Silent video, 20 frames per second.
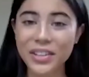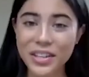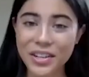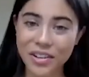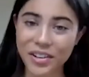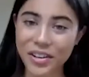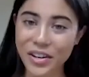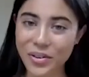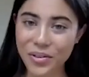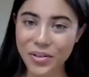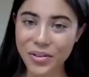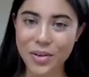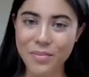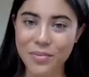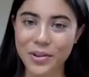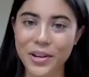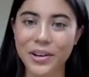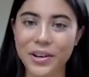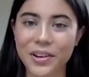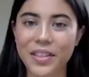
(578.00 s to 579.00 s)
agree with
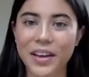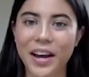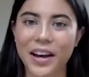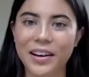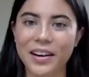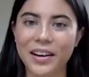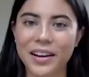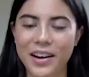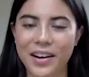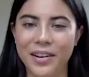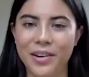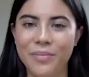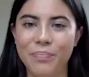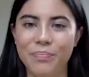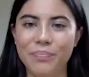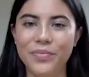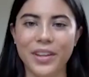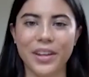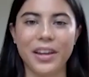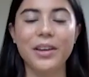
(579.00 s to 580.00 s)
Ebru here that
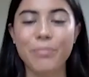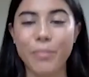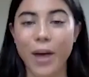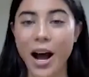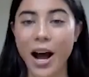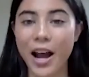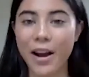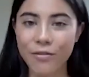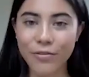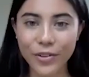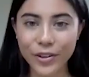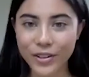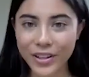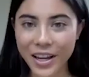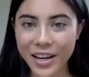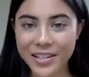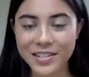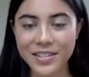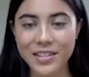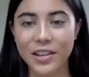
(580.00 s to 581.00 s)

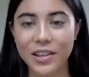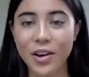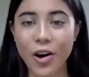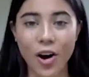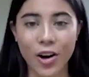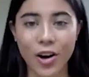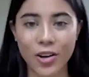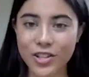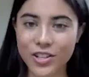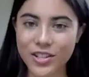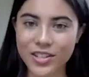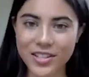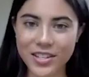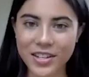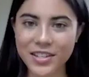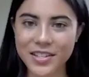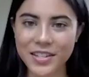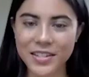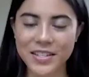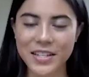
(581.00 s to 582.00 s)
mindfulness and the
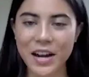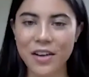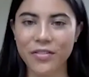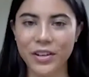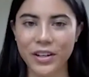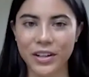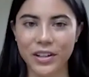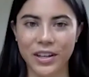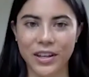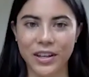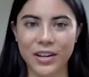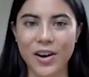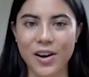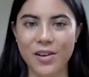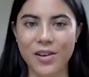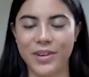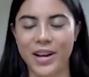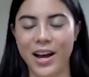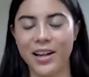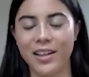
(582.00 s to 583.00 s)
consciousness is definitely a
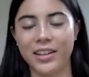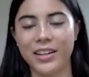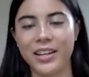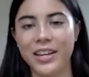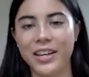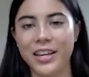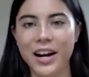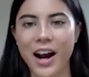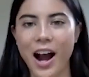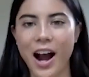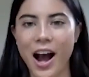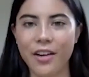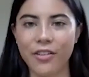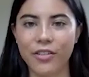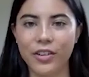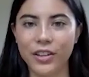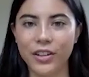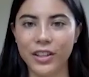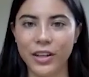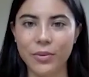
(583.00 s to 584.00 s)
commonality here. I
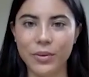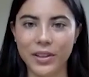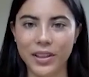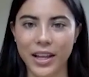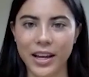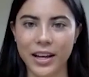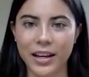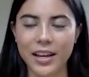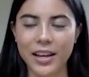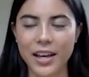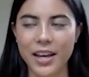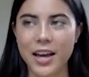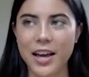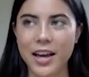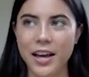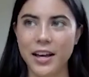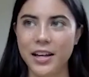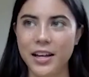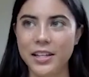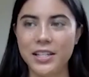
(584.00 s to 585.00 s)
really would like
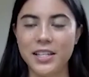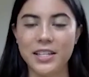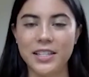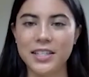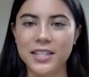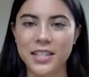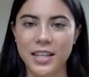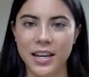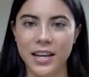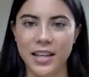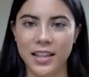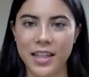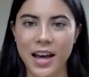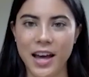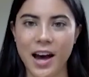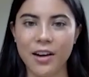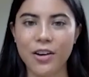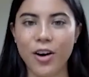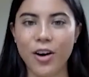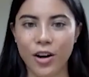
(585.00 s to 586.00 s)
to see
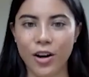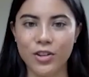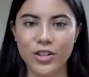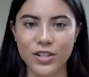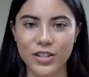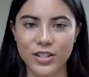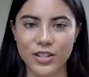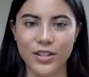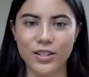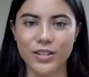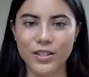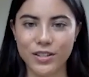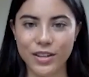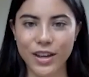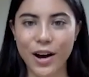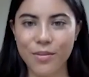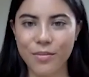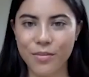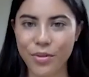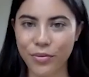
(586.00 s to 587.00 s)
that consciousness
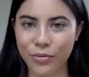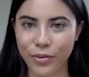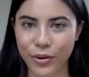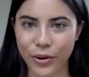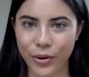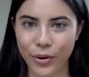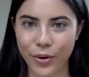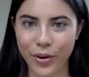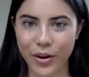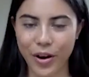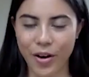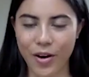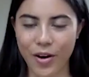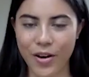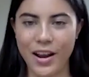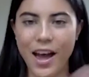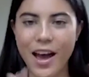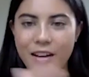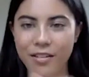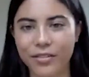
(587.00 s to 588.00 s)
come through on
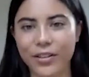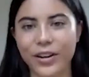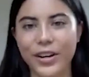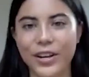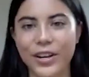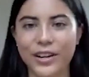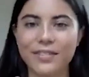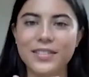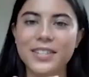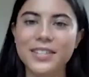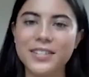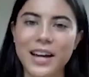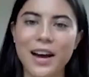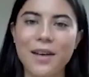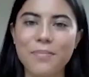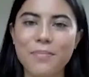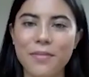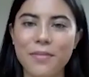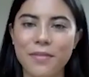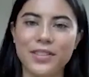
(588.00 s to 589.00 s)
every step
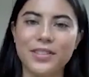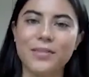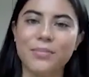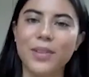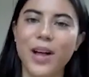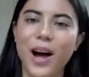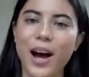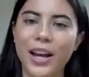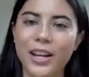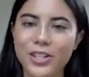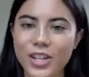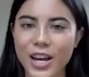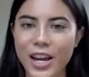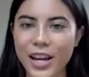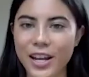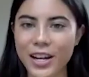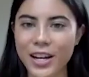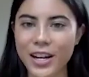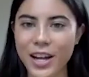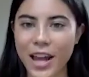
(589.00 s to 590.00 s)
of the supply
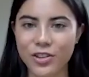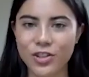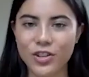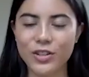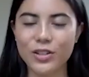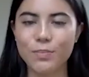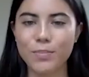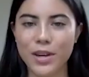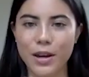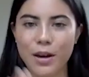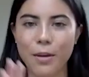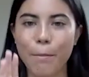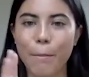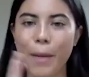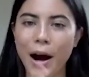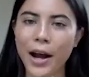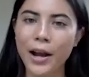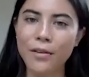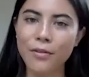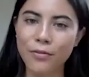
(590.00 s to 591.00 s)
chain, and just being
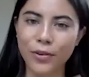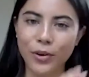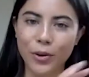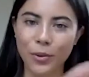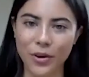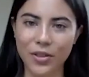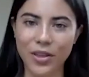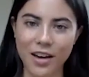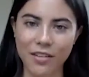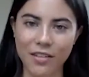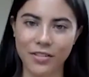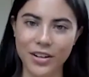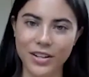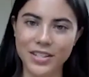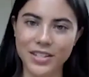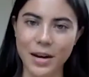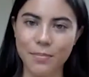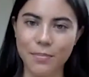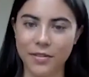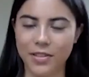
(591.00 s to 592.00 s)
mindful with every
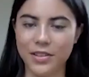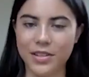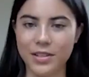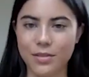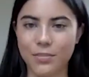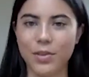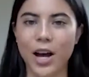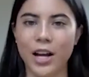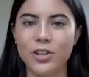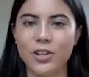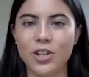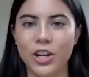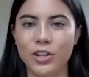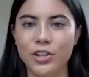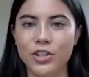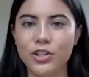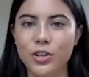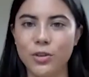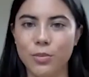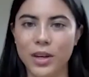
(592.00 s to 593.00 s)
step of the supply chain
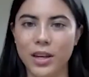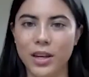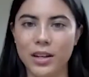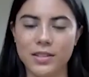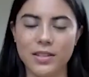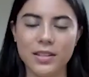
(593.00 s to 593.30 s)
too, because